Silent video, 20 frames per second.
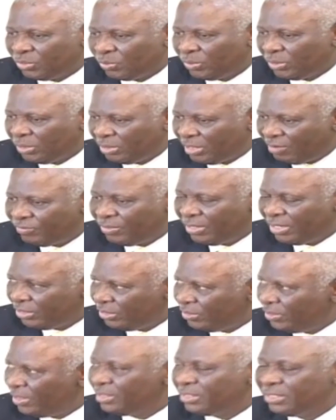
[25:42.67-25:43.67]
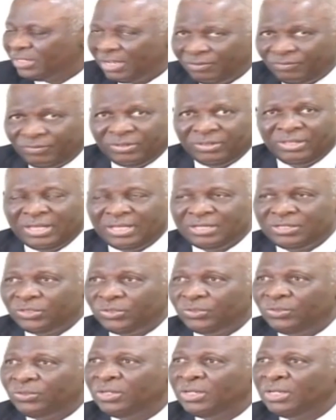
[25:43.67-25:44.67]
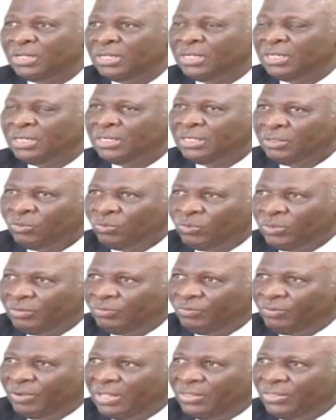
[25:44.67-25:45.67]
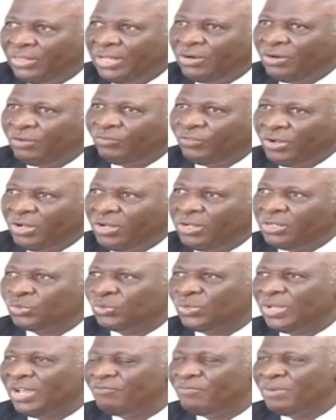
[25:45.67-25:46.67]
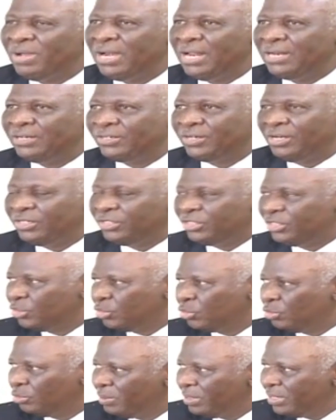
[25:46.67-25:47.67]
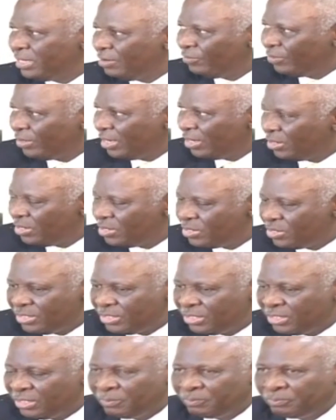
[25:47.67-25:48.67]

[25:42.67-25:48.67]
We have Nigerians serving there. So, and then of course we have bilateral relations with many African countries.